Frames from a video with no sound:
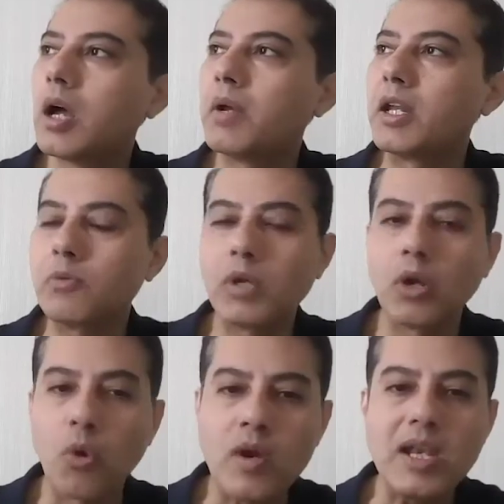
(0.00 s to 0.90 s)
but it will
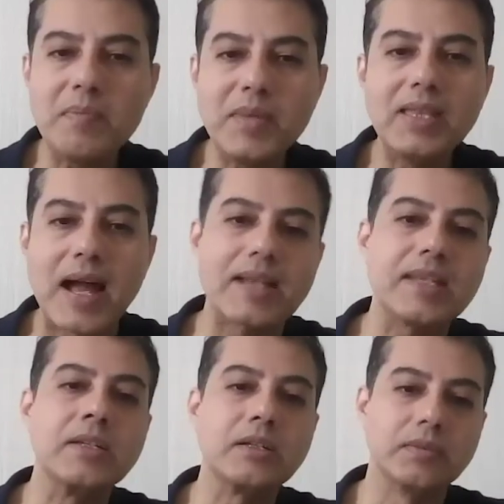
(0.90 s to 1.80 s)
only be that
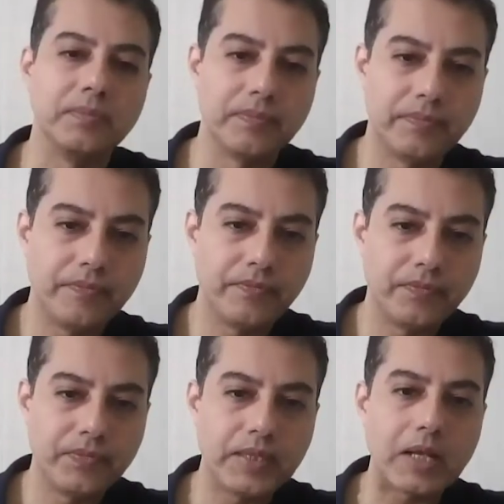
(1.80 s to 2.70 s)
income
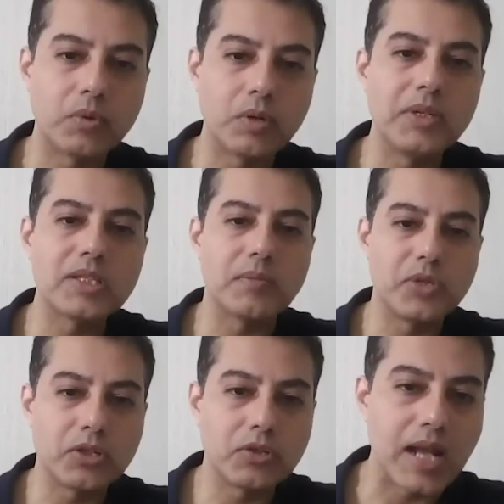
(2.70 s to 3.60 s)
that will be
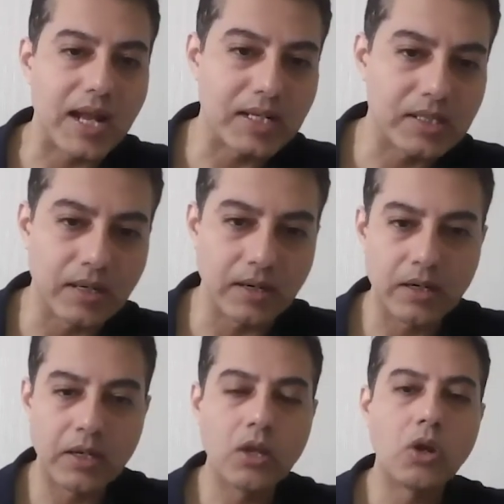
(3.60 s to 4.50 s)
subject to tax there.
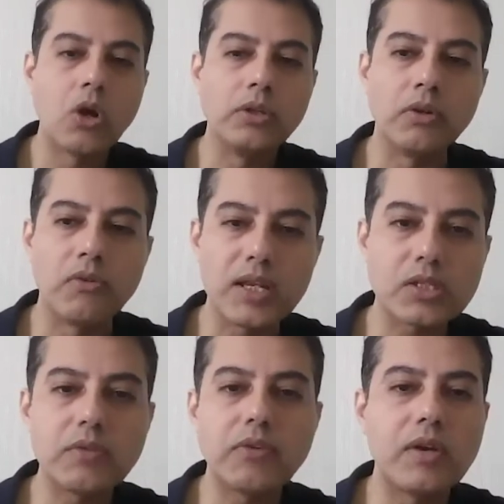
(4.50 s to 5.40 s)
The
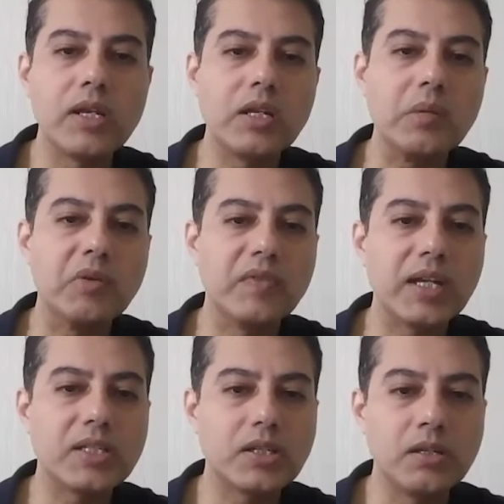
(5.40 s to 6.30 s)
rest of your income, if
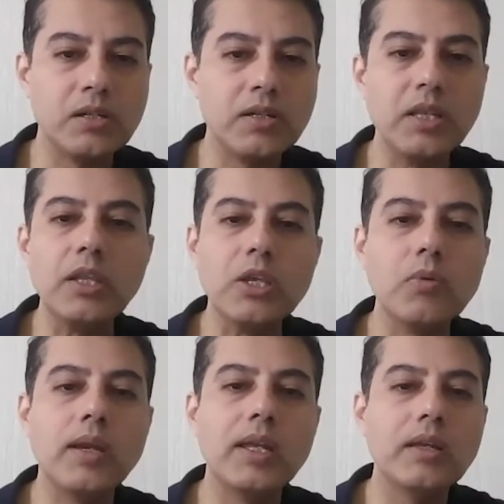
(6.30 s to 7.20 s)
that's earned in the
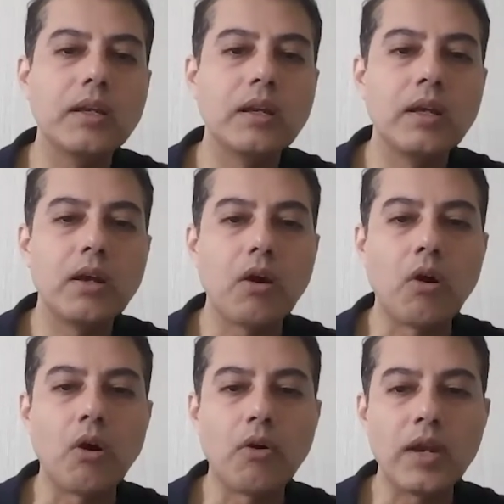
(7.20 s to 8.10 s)
UAE
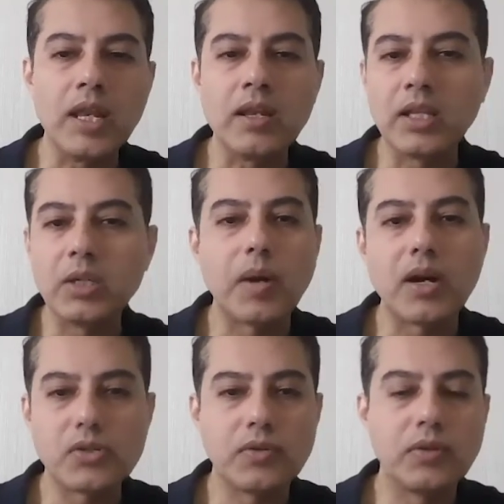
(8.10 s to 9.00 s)
or in other
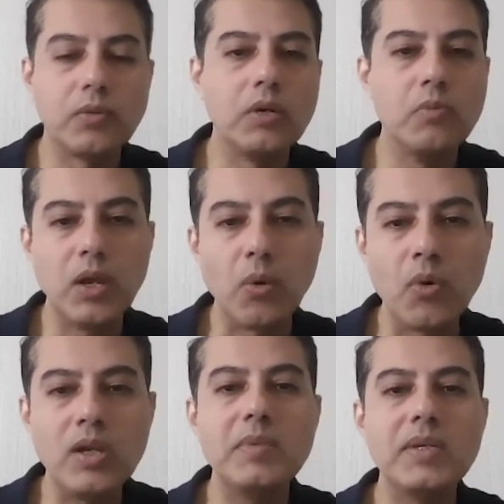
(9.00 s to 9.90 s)
parts of the world, will
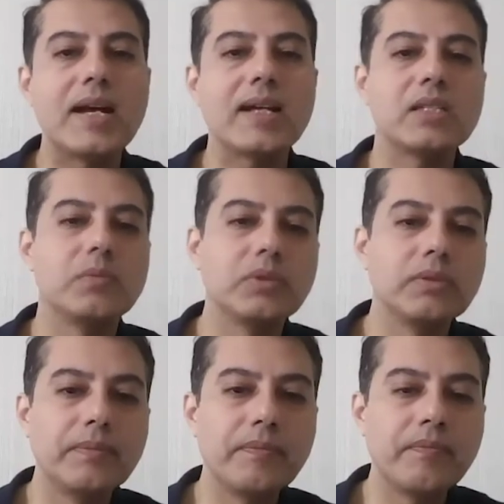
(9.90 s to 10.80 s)
only be
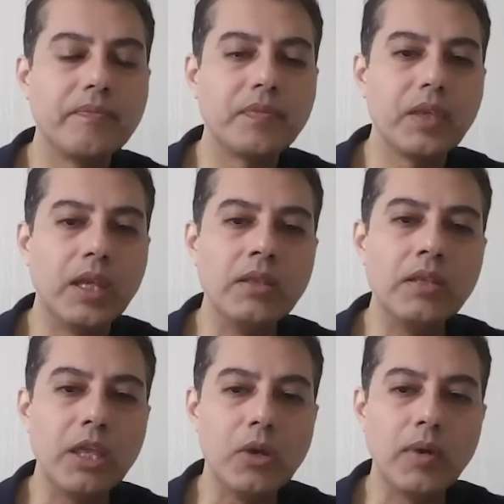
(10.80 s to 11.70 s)
taxable in
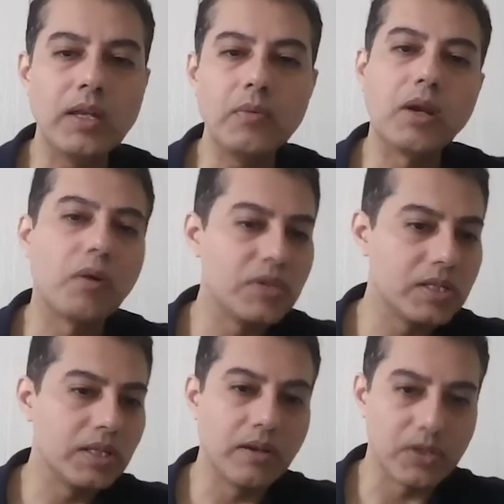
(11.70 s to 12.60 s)
the UAE, where
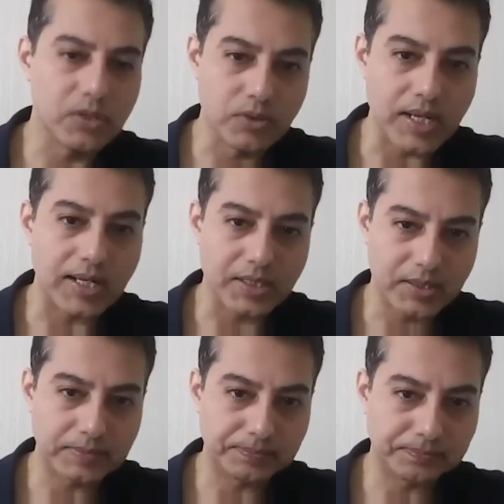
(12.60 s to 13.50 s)
obviously there is no tax.